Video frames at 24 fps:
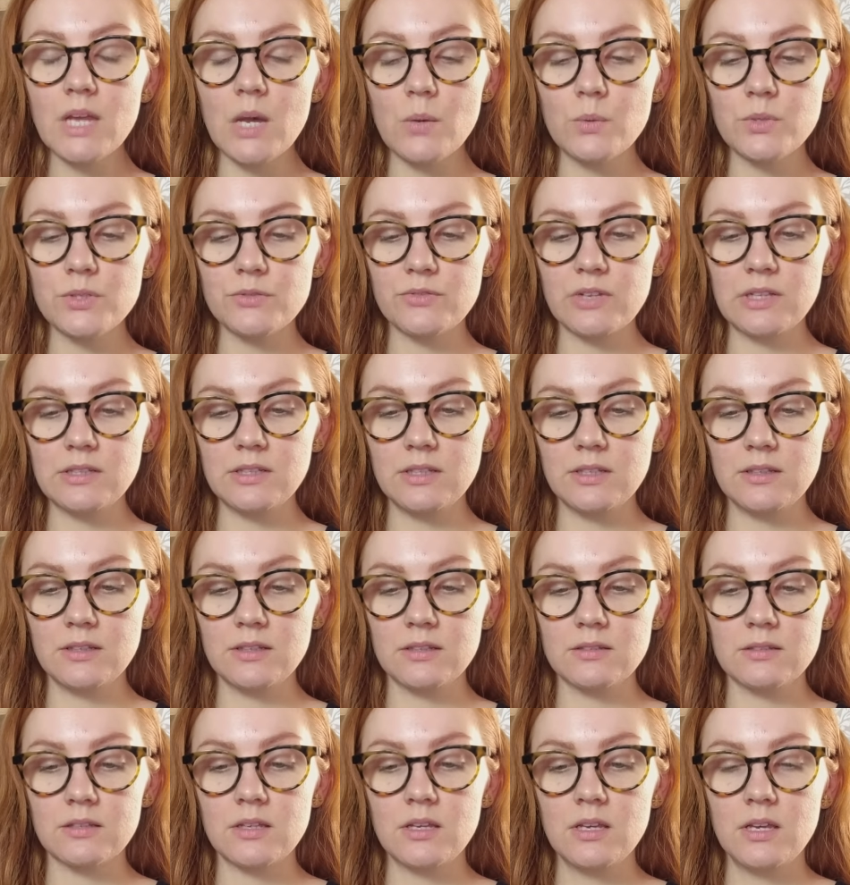I was felting
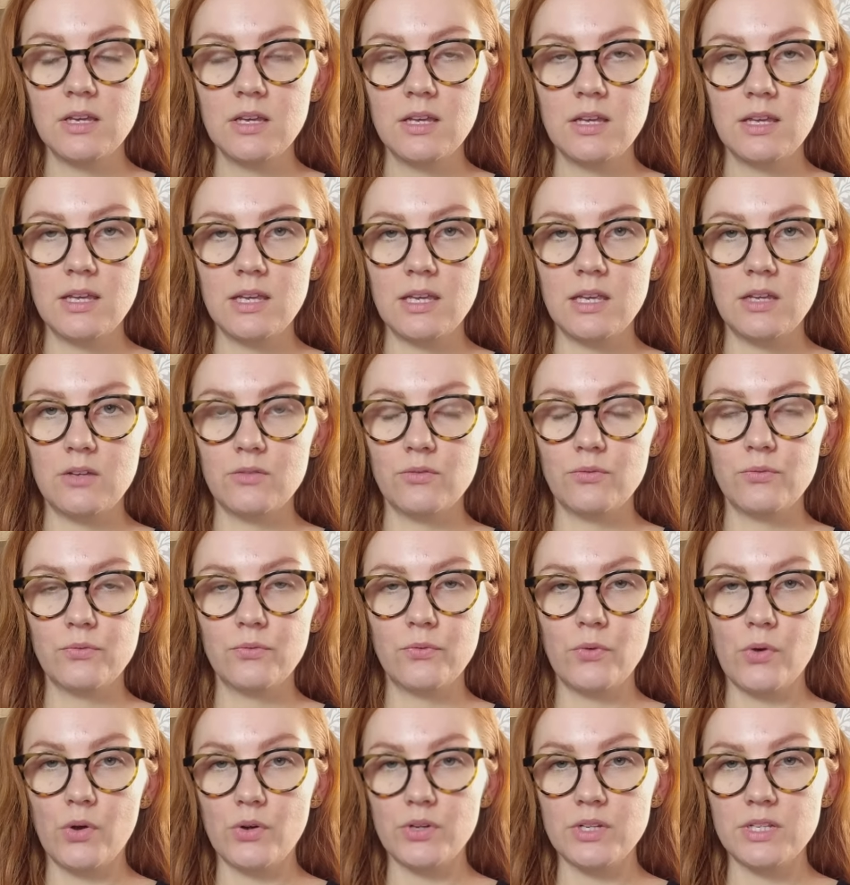this in
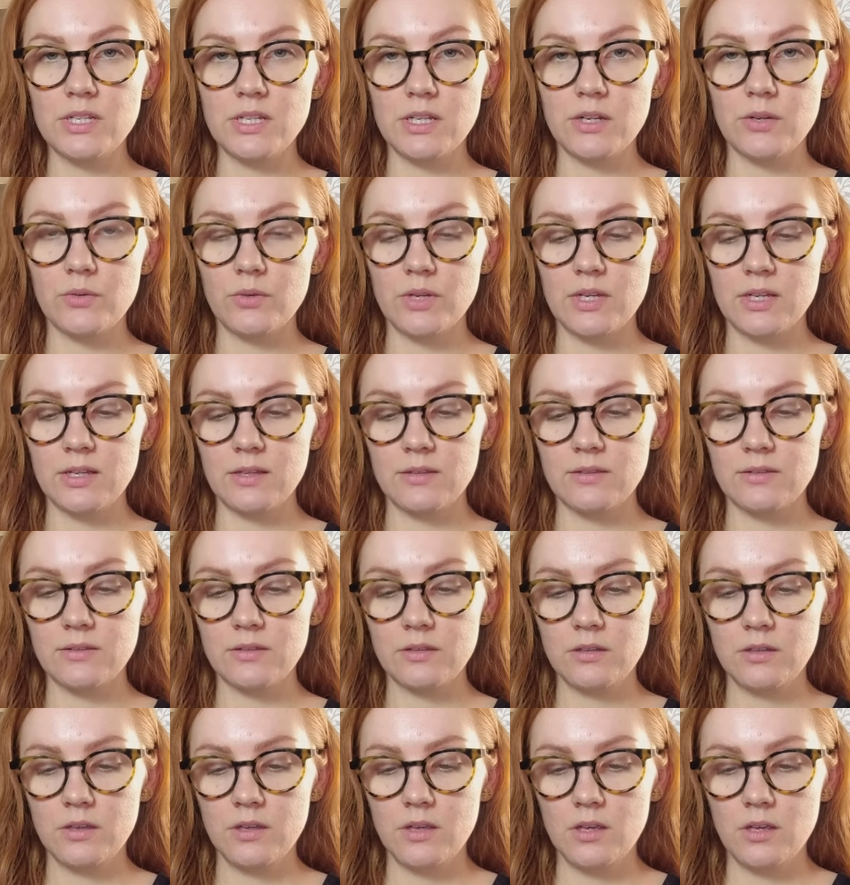40 degrees
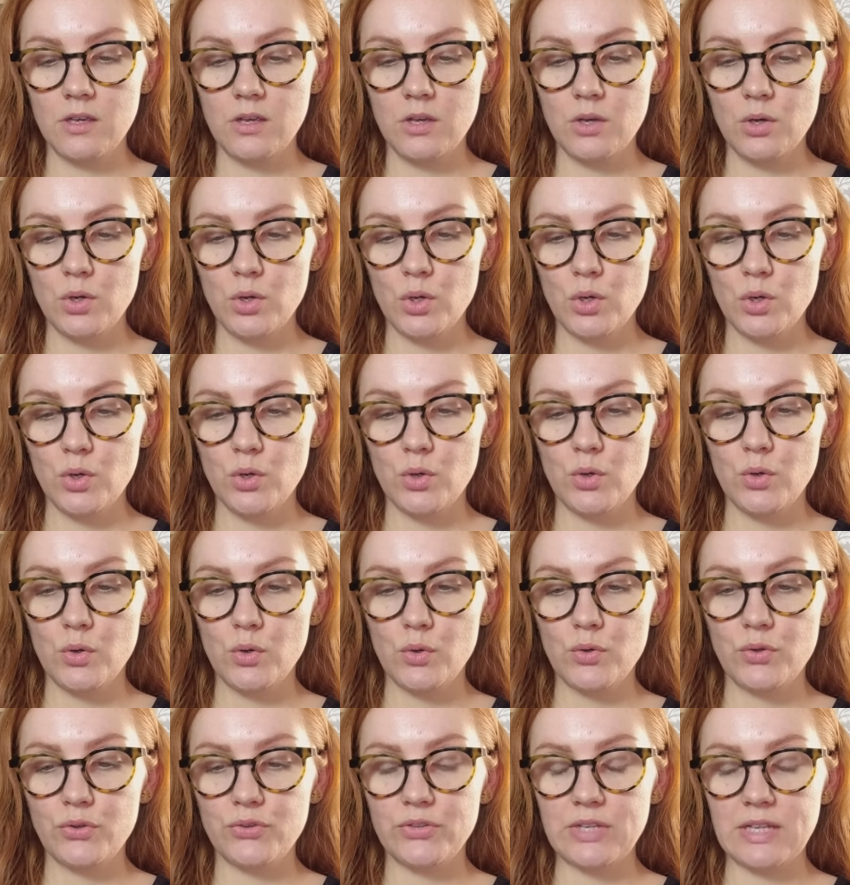
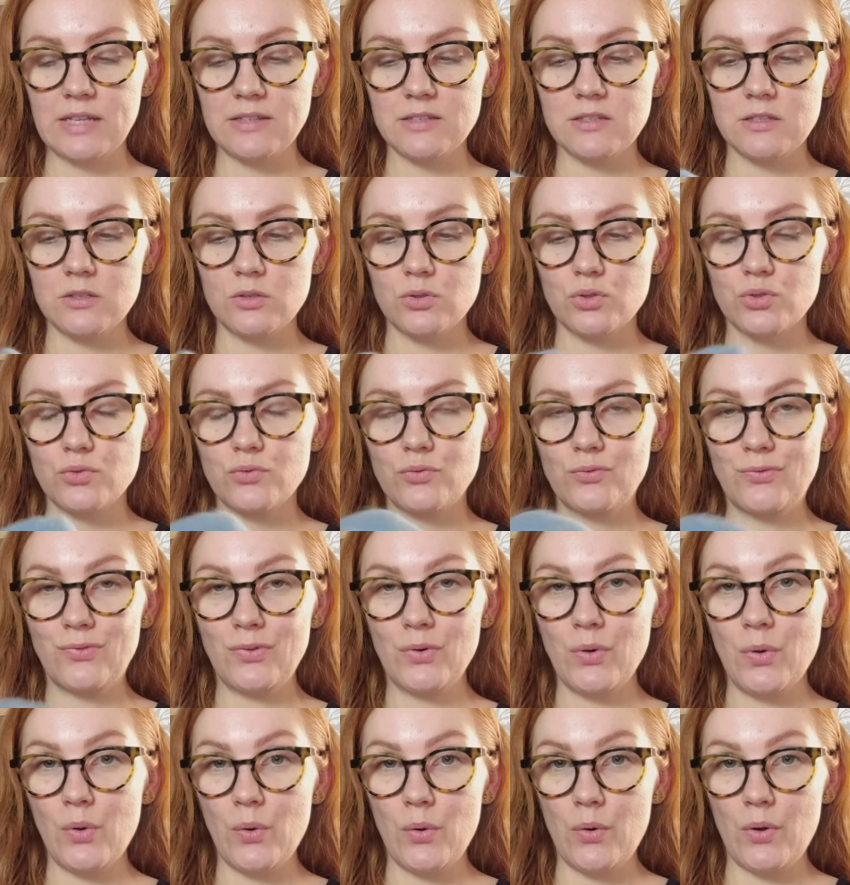Celsius
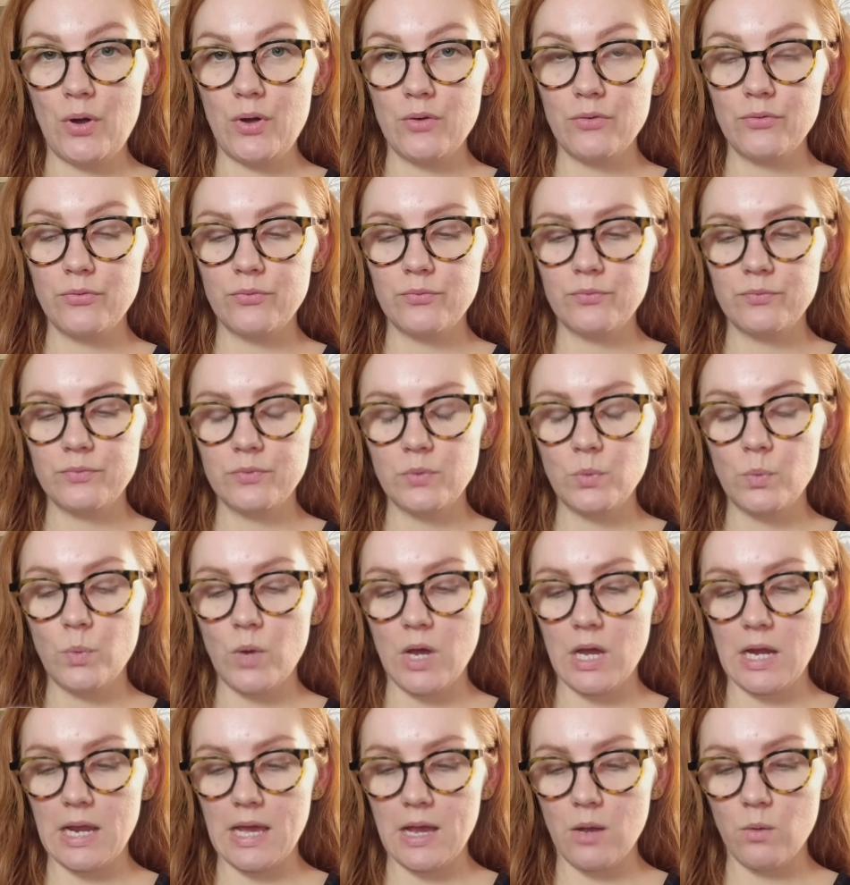for
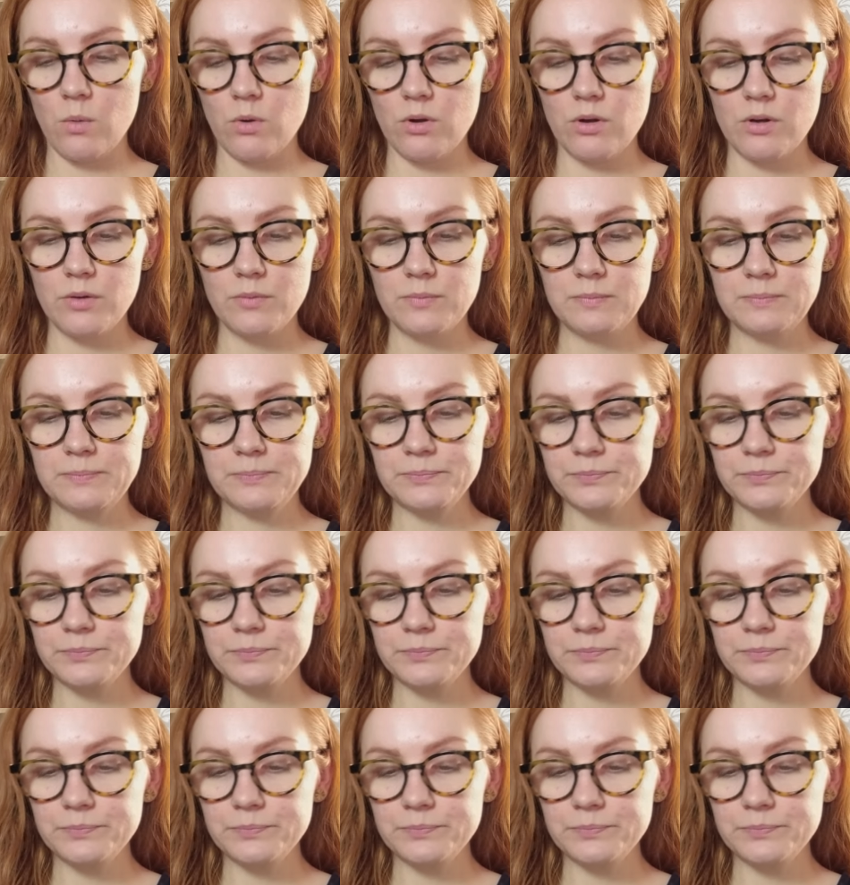1 hour,